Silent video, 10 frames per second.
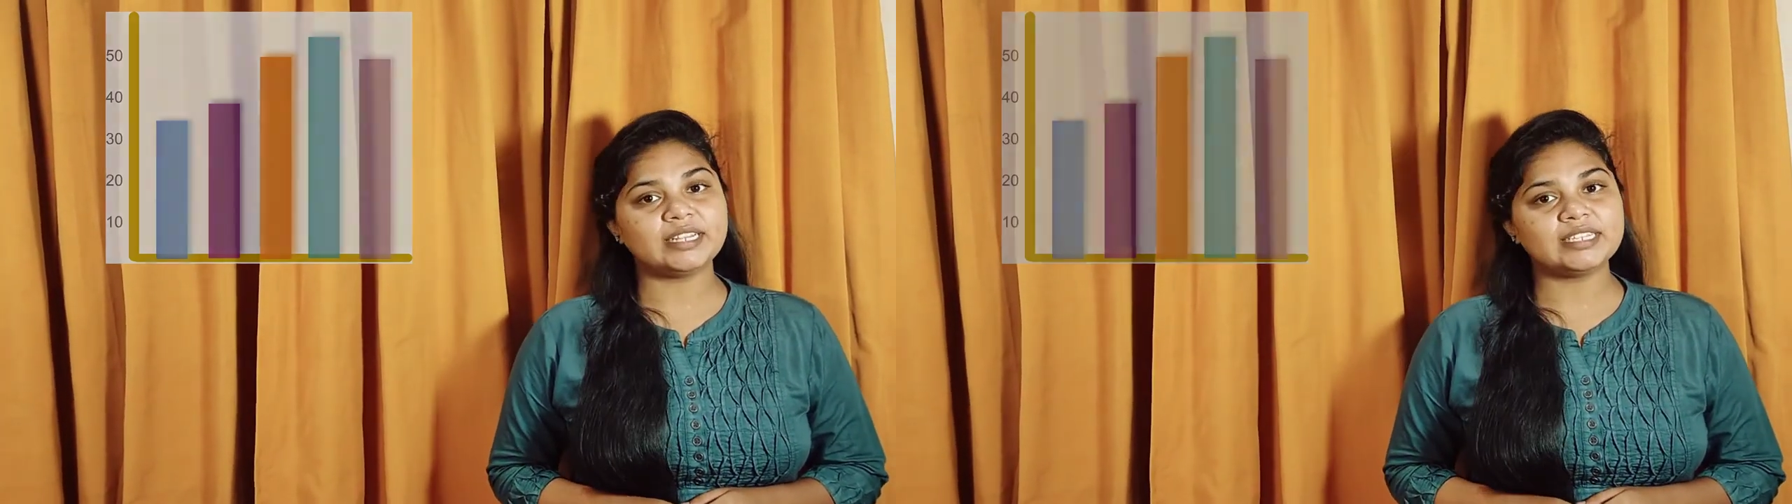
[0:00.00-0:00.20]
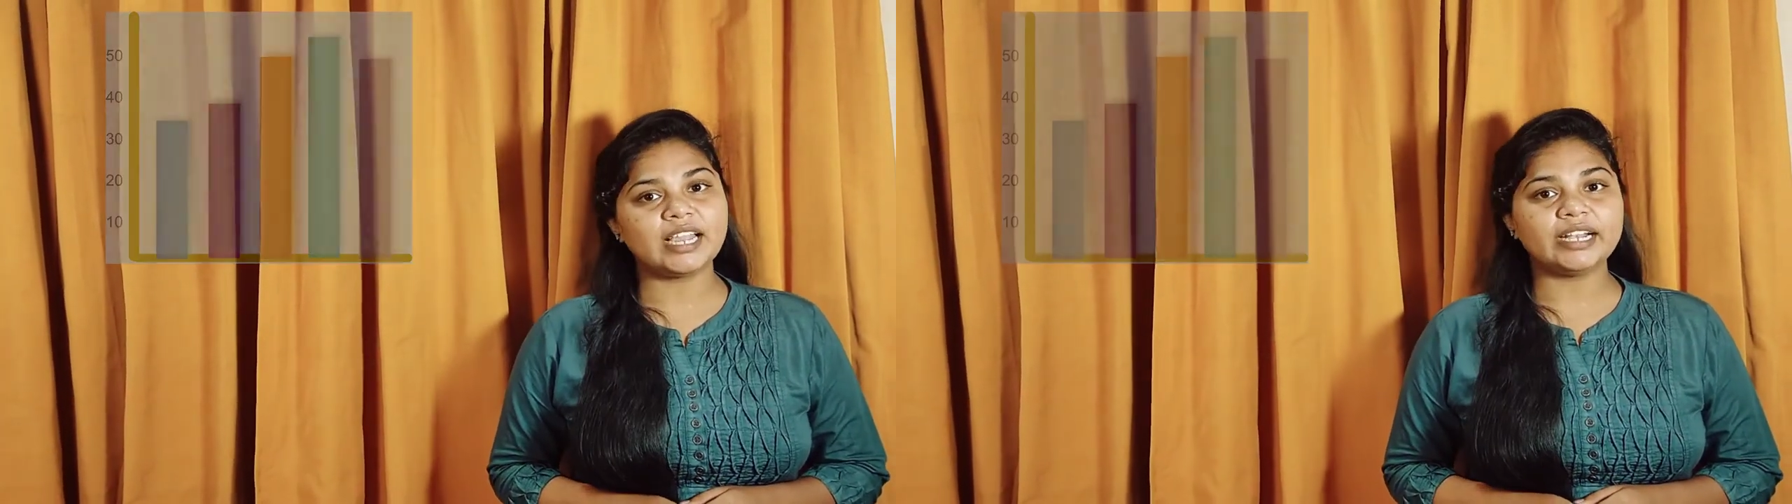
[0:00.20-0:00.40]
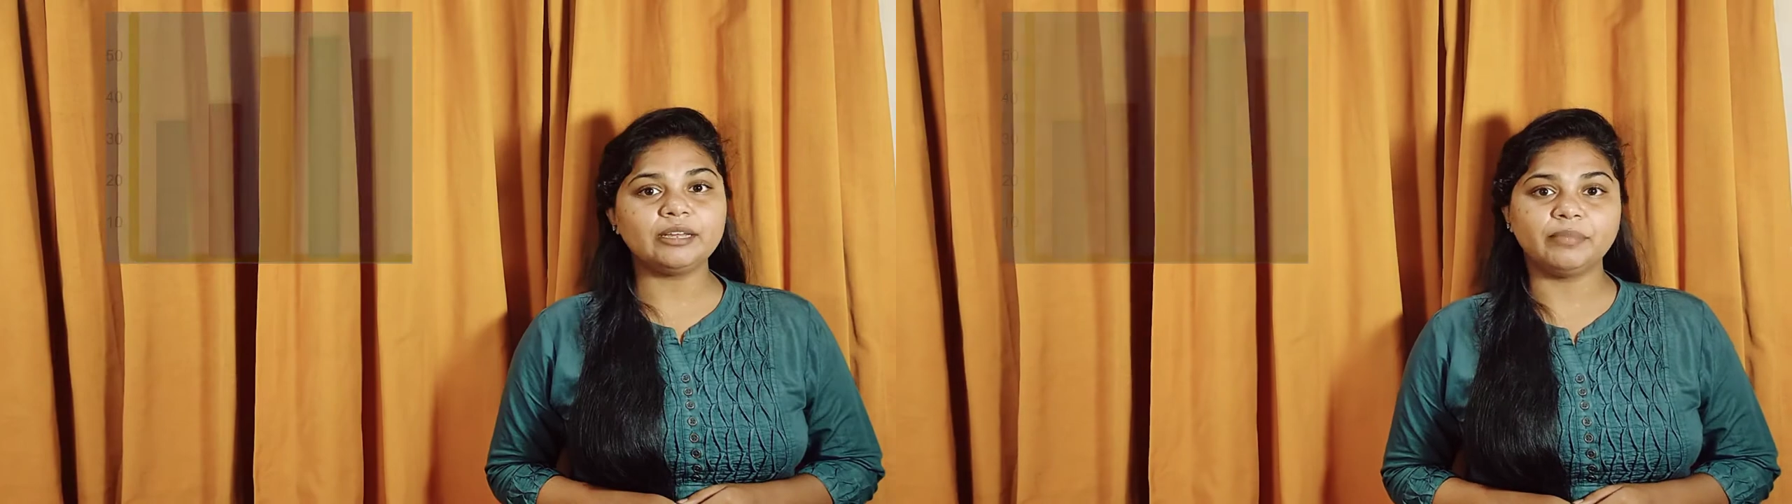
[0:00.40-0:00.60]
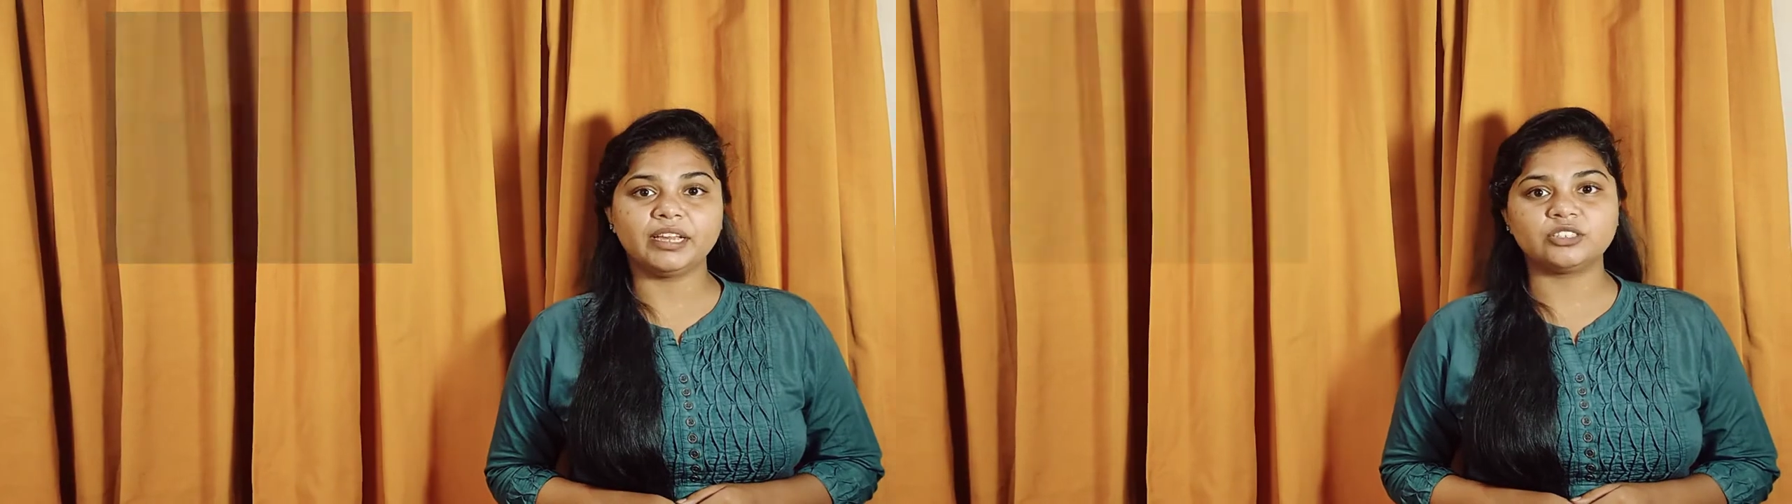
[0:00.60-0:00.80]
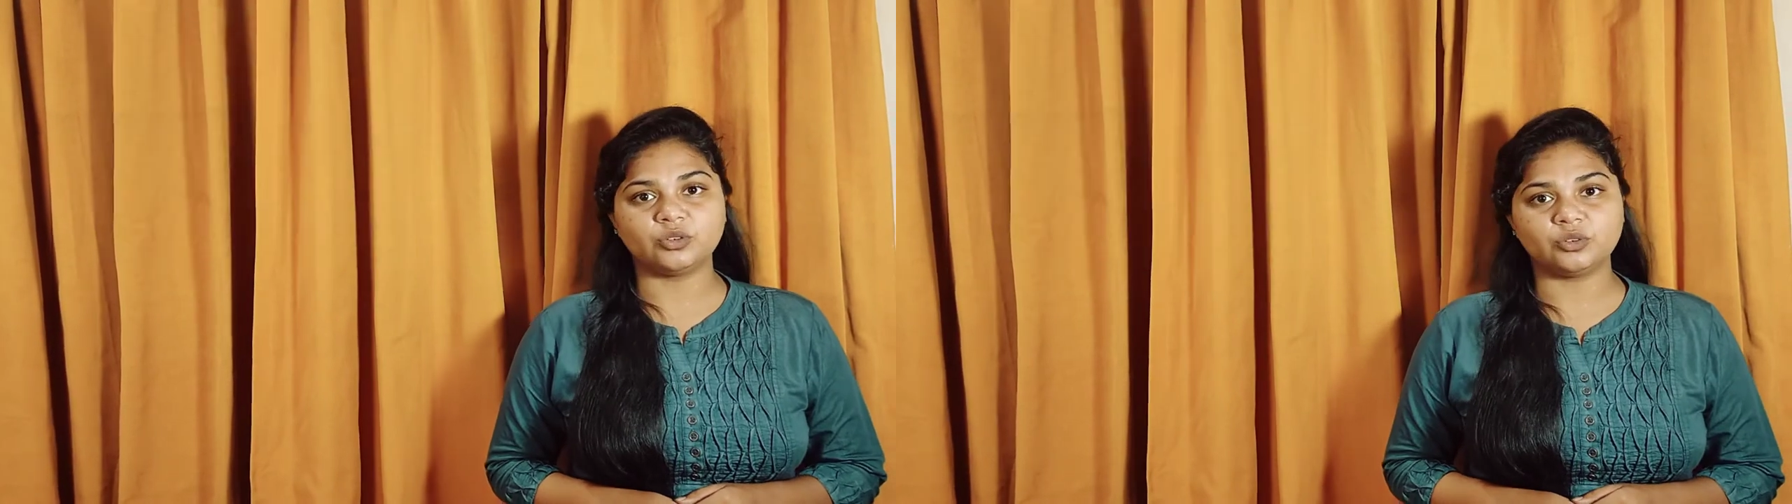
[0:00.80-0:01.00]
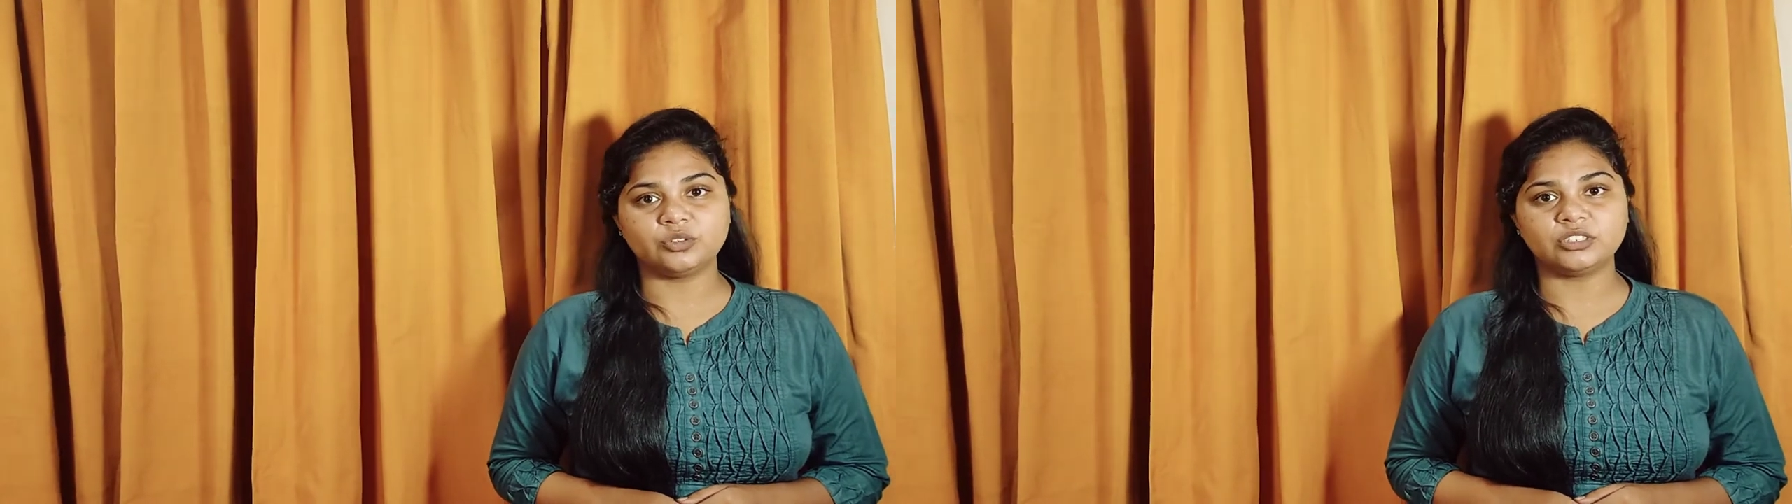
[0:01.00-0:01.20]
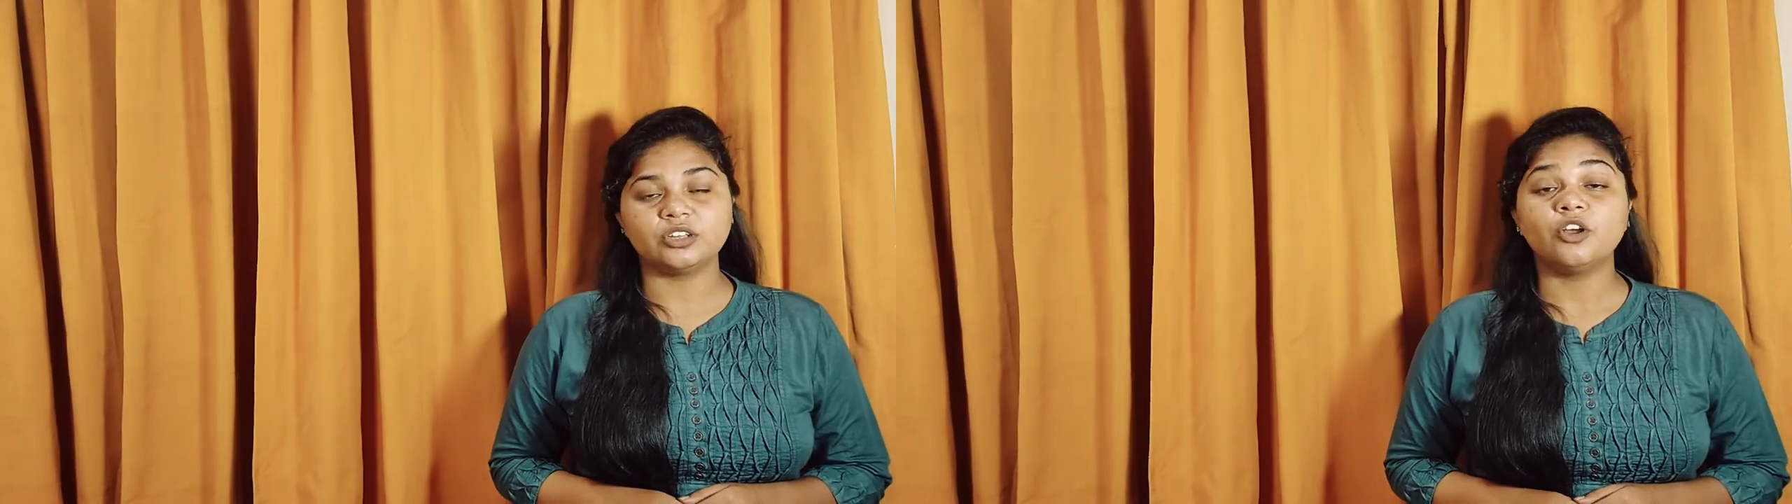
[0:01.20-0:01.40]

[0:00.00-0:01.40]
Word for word: NCERT-based course